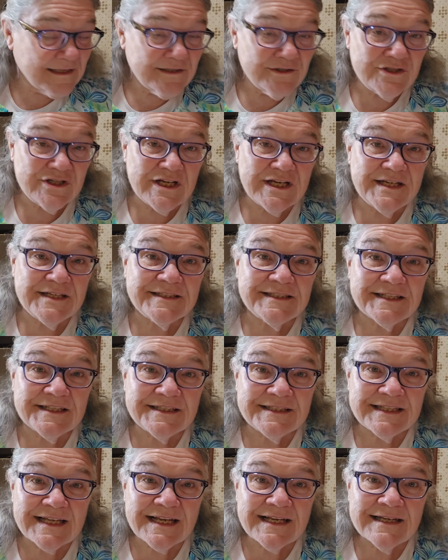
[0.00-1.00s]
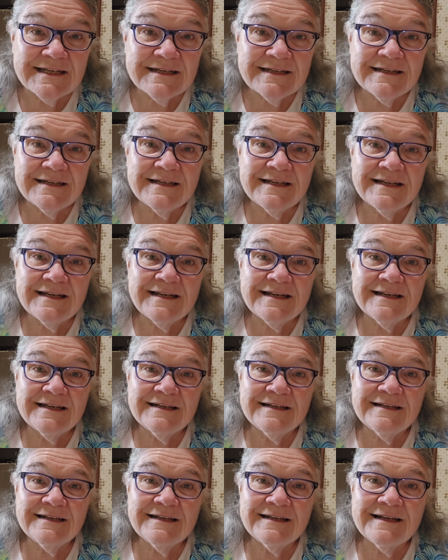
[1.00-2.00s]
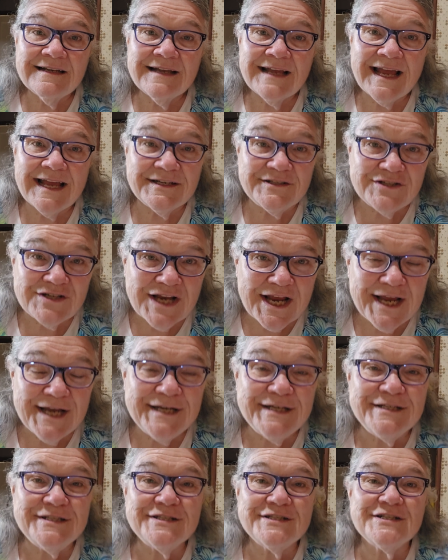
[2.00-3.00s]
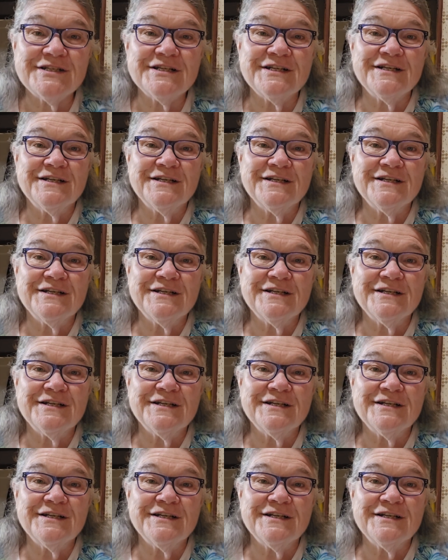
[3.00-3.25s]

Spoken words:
Jesus had changed